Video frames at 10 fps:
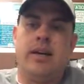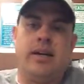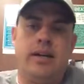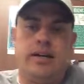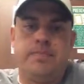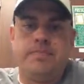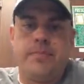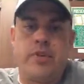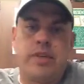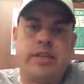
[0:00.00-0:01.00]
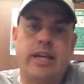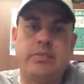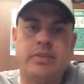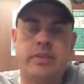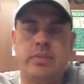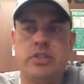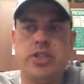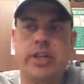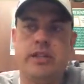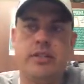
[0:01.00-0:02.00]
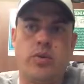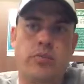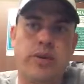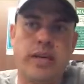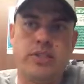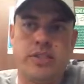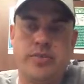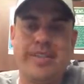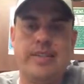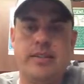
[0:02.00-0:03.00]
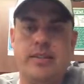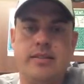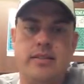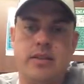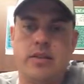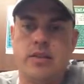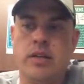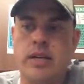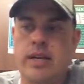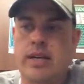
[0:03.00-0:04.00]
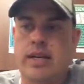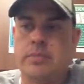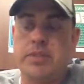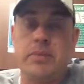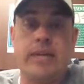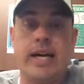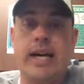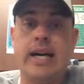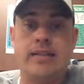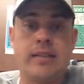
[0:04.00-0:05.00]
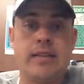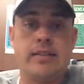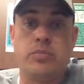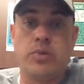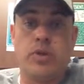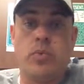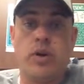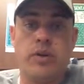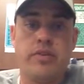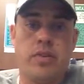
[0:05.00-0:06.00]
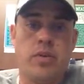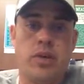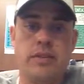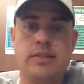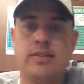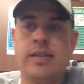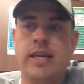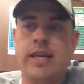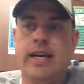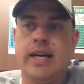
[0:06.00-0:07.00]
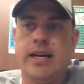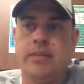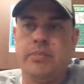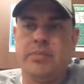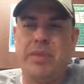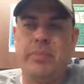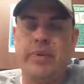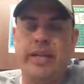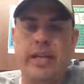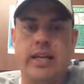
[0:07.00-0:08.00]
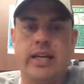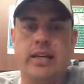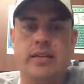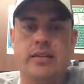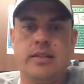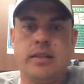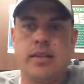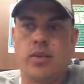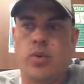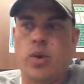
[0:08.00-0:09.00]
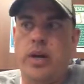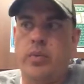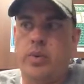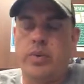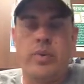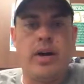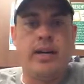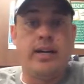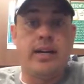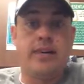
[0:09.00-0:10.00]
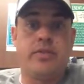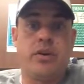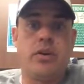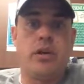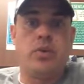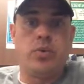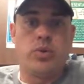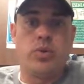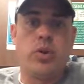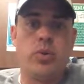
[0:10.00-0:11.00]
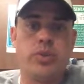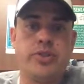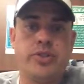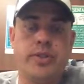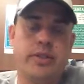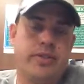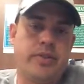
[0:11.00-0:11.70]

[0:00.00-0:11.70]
For example, some of the Genius Hour projects we did this year, some of the highs had some really wonderful ones, but maybe we didn't get quite what we wanted out of our lower students.